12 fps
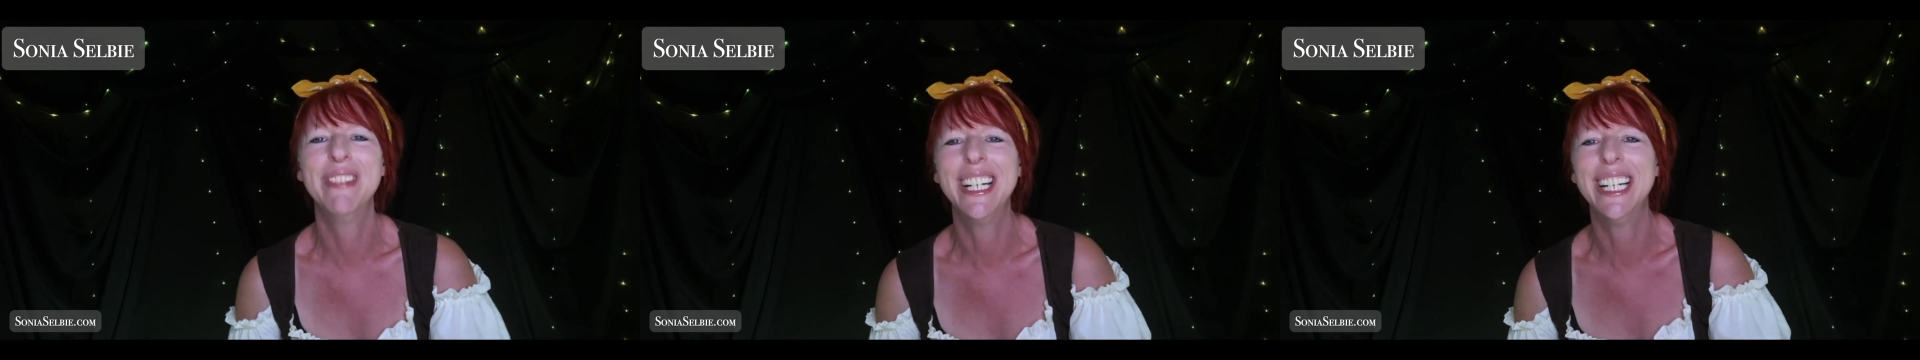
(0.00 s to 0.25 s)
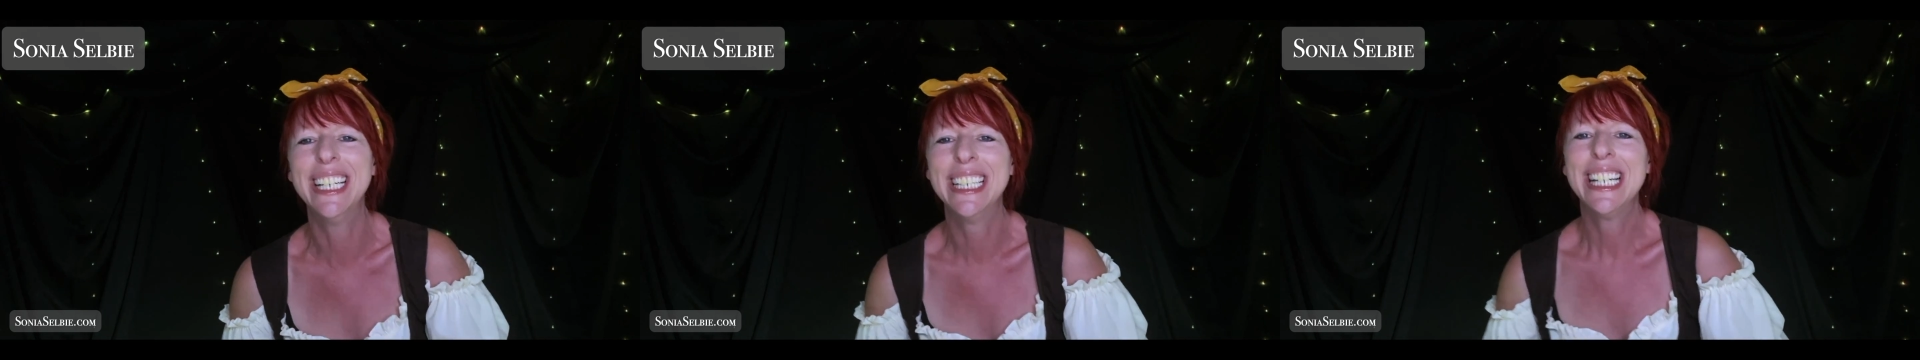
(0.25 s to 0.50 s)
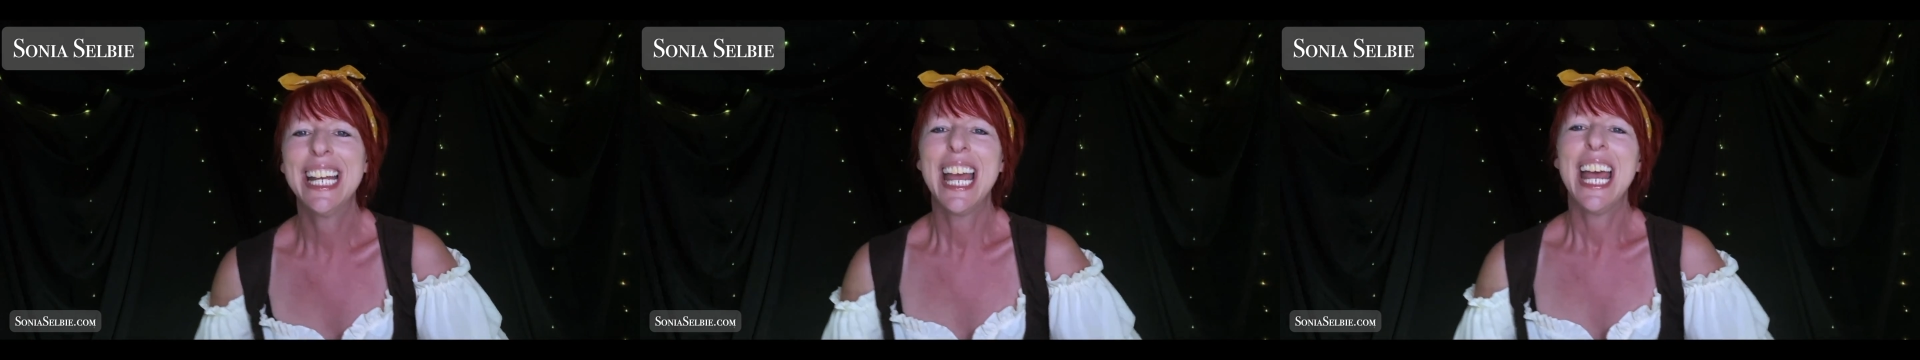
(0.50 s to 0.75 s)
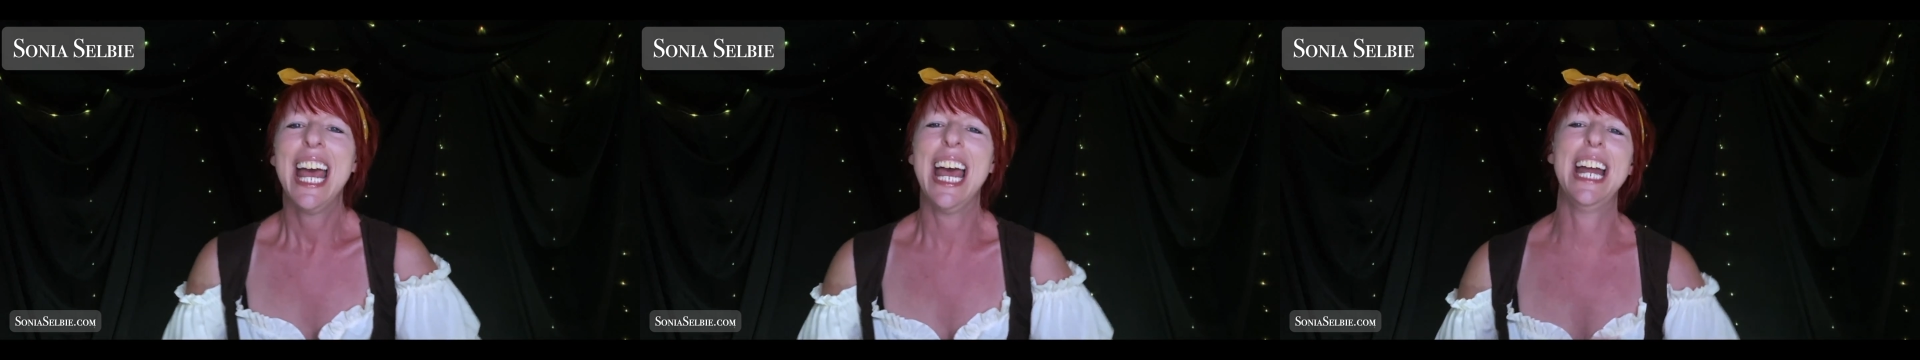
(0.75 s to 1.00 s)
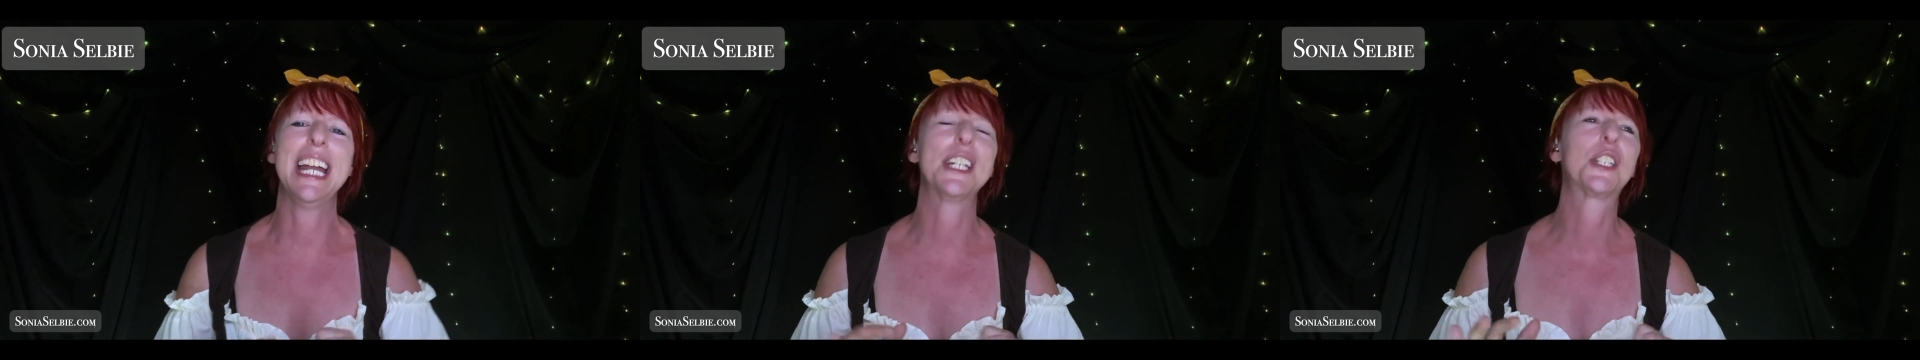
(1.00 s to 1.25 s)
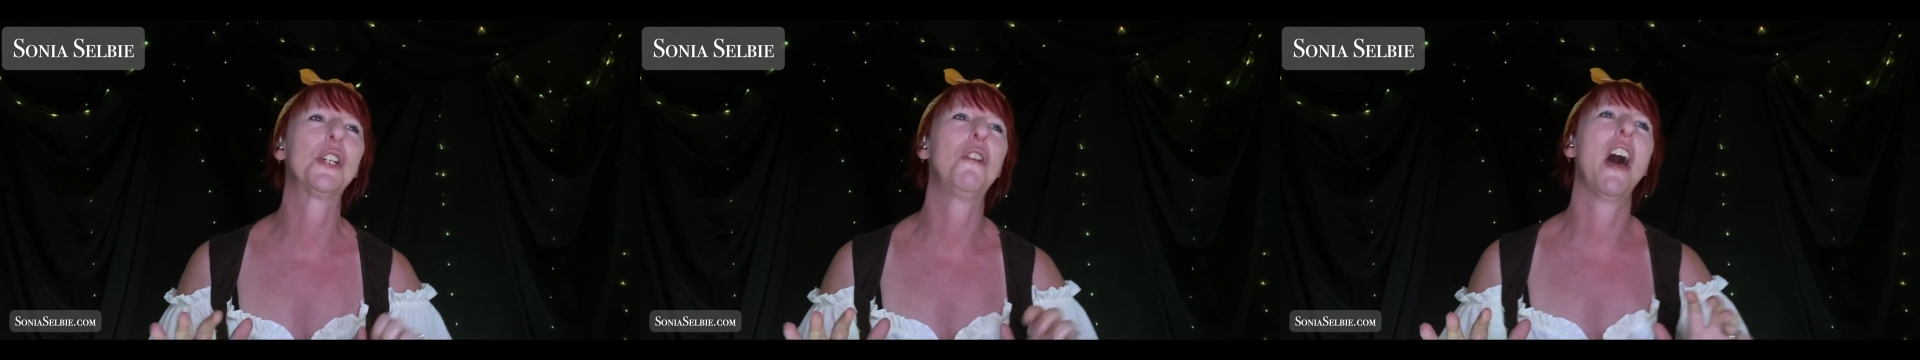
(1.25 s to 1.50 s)
and he
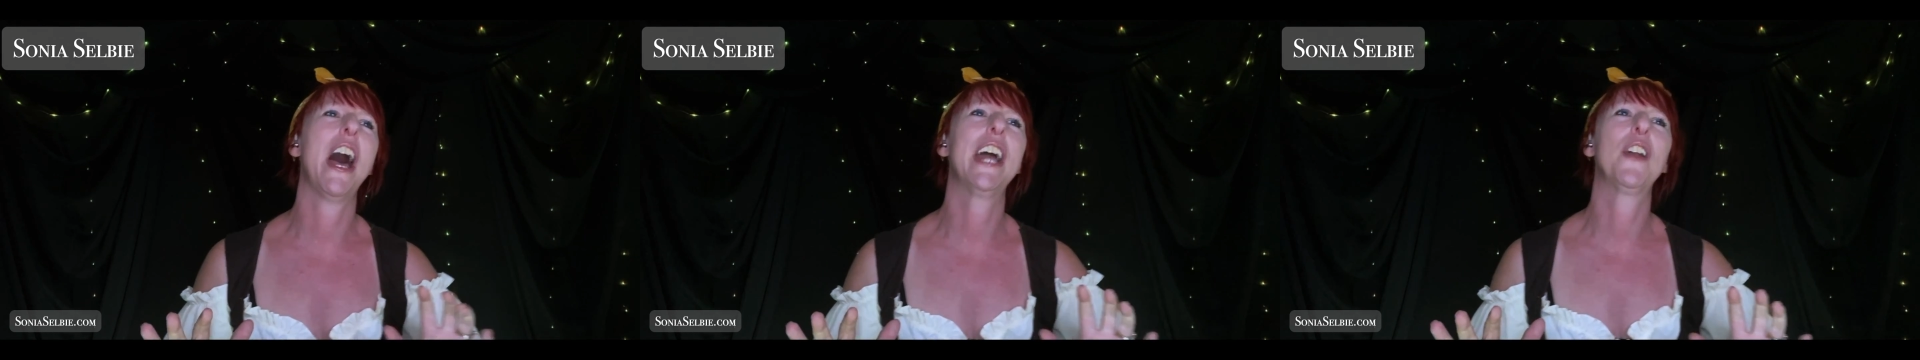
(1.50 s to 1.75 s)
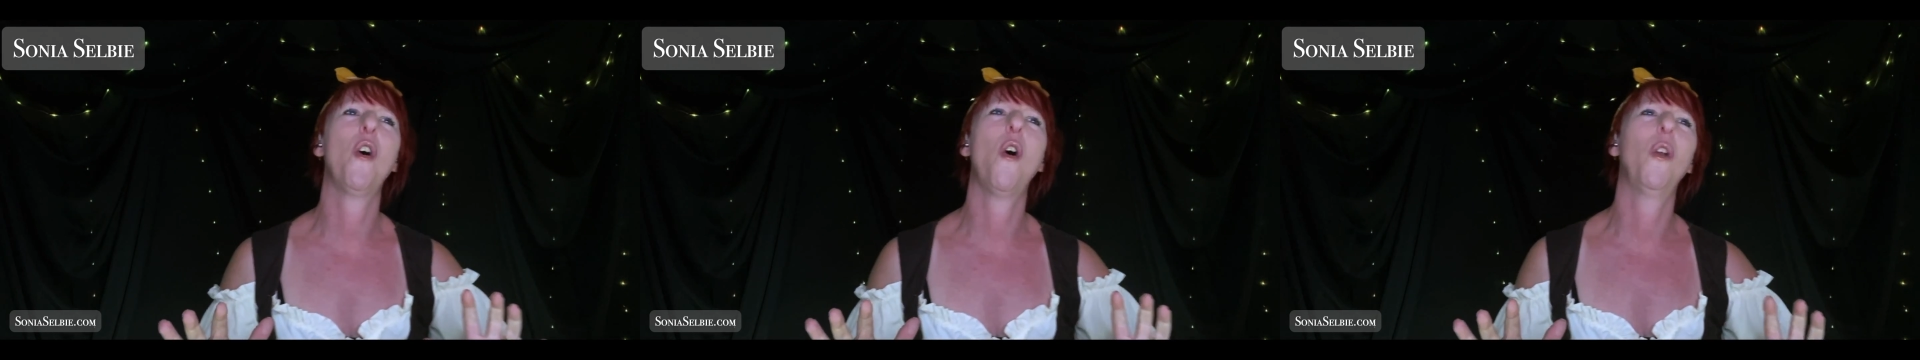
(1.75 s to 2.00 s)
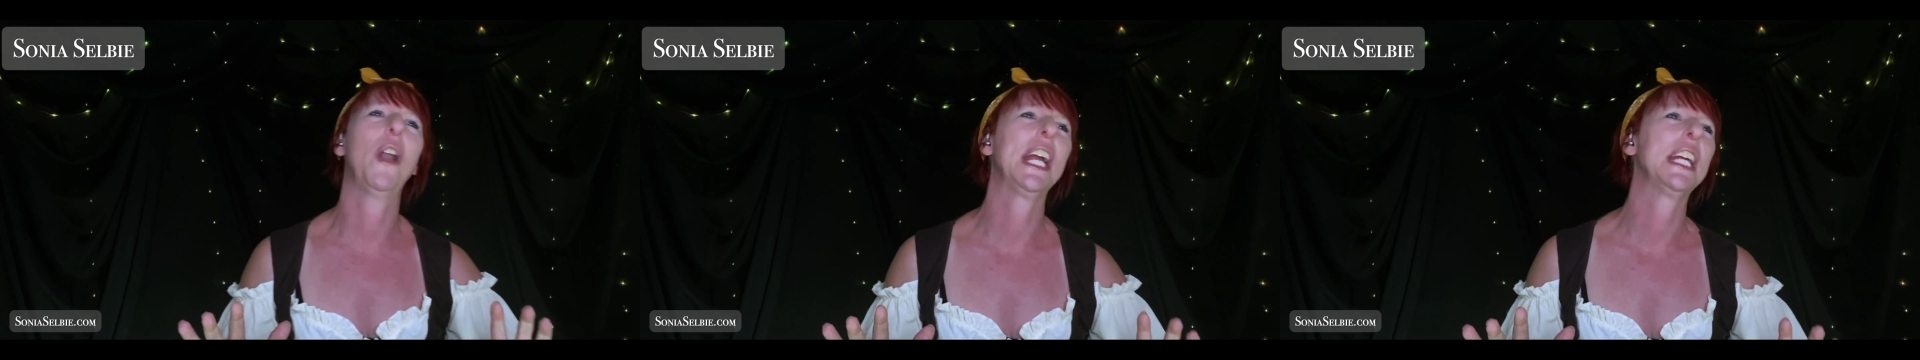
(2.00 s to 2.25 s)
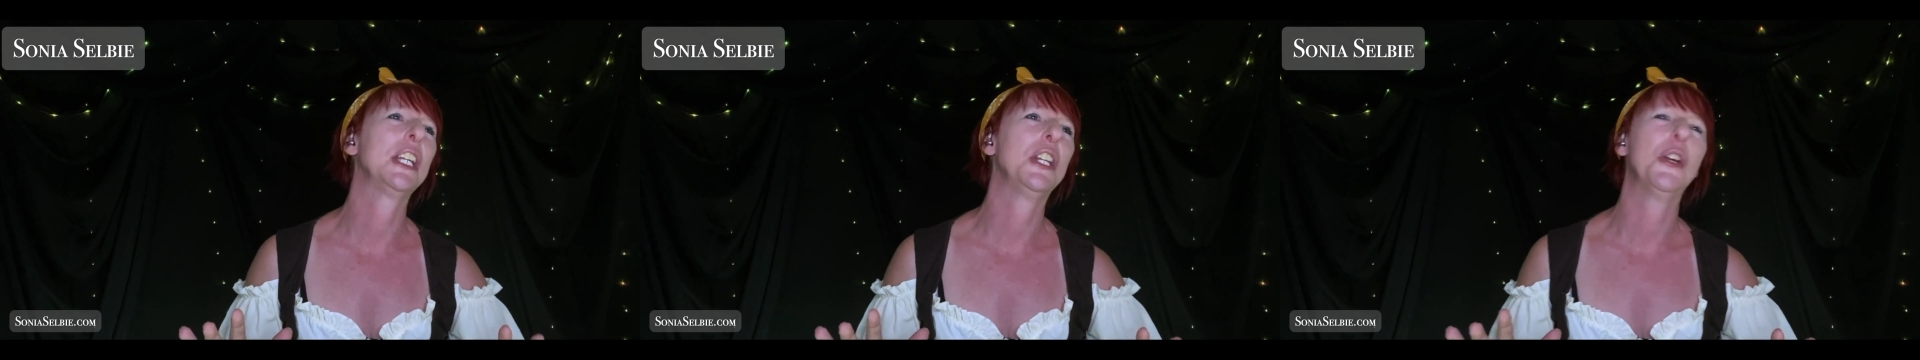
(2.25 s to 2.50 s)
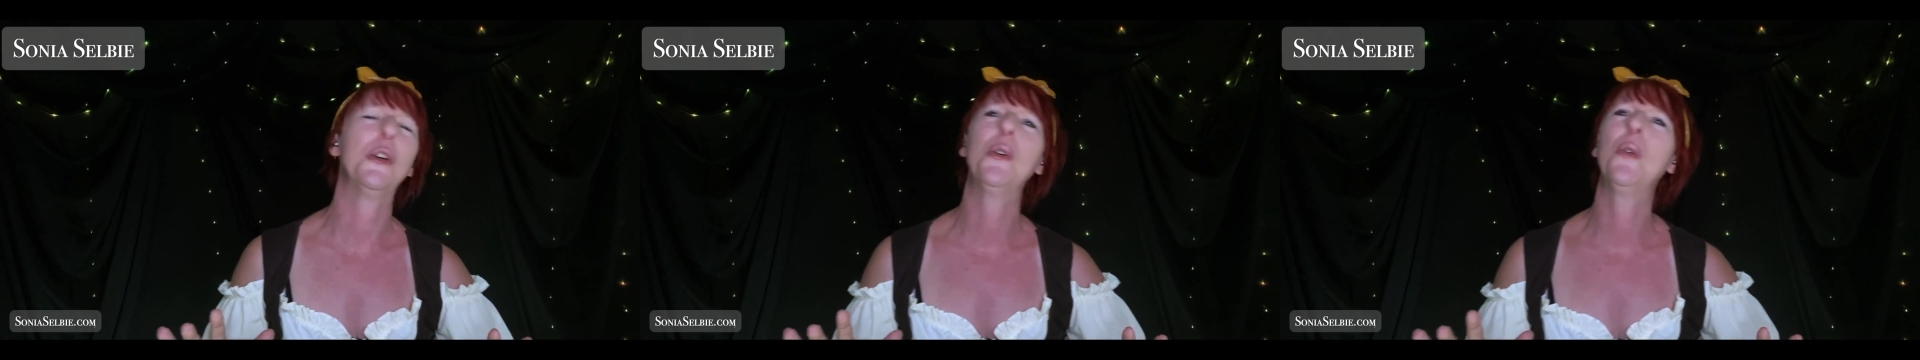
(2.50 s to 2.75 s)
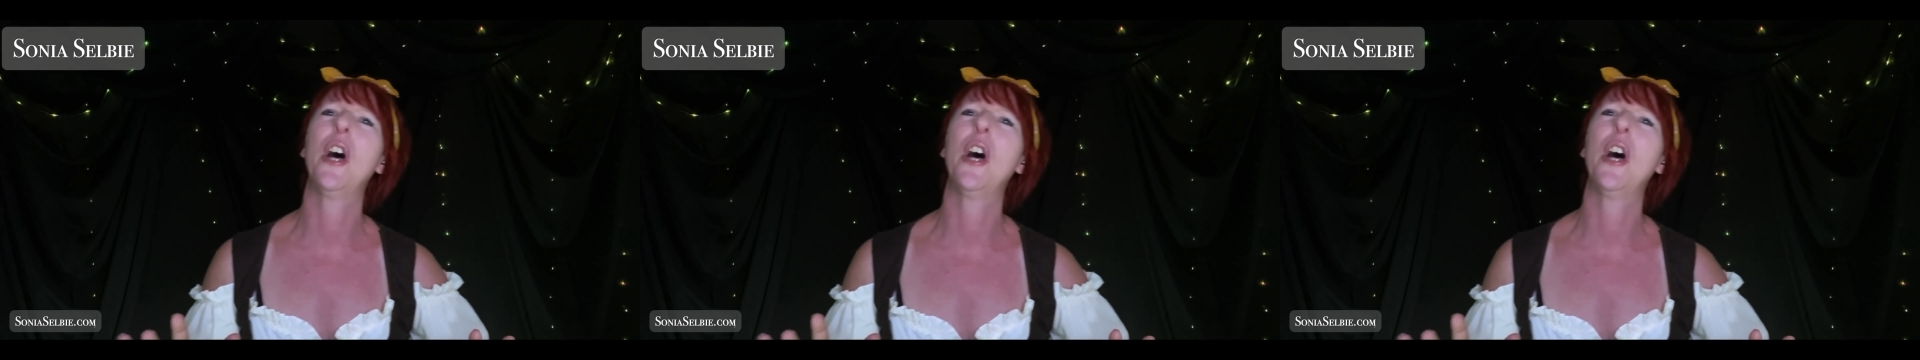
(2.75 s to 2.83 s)
tried all he knew